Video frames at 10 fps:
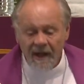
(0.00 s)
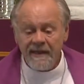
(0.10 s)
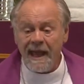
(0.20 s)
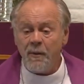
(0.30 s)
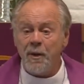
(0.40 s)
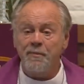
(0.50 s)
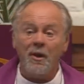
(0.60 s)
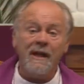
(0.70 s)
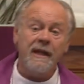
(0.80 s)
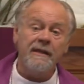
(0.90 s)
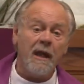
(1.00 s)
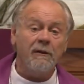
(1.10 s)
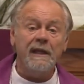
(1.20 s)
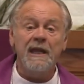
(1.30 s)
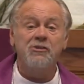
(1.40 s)
they would bring in their
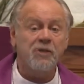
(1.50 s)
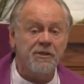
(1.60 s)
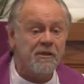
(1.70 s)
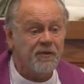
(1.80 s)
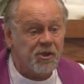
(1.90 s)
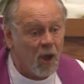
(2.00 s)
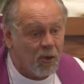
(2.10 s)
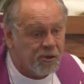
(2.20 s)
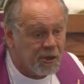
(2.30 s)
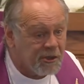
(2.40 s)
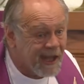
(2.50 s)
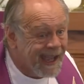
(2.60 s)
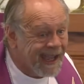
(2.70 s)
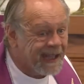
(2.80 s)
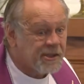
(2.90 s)
legions of soldiers
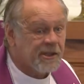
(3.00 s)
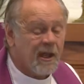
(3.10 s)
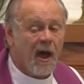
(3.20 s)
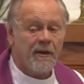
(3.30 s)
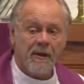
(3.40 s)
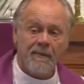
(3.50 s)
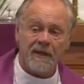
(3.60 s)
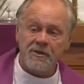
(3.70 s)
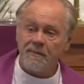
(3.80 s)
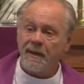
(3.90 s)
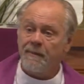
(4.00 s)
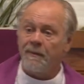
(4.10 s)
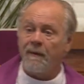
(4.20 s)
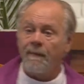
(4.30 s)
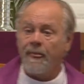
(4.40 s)
and slaughter a bunch of
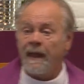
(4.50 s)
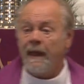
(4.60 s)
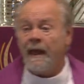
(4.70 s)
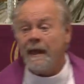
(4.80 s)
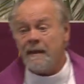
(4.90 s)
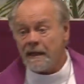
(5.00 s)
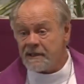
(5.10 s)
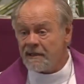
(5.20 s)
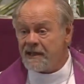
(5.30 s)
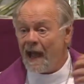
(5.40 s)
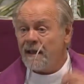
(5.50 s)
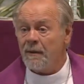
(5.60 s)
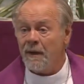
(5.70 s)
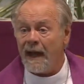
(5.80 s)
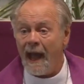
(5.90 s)
people. And that's exactly
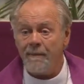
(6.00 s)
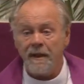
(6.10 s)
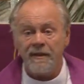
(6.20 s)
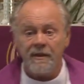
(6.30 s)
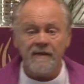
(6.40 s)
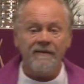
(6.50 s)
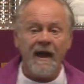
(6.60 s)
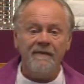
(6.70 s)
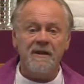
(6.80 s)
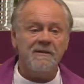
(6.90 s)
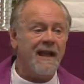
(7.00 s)
what happened 35 years